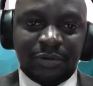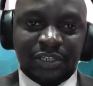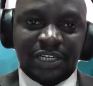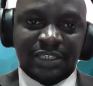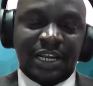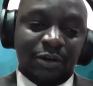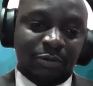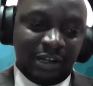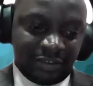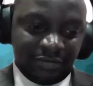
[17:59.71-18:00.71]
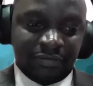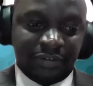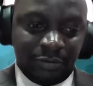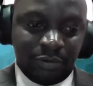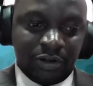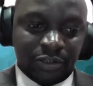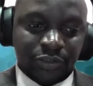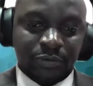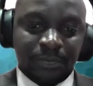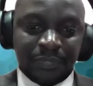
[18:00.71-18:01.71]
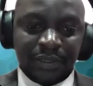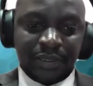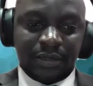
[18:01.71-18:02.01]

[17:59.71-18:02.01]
which has now worked very well to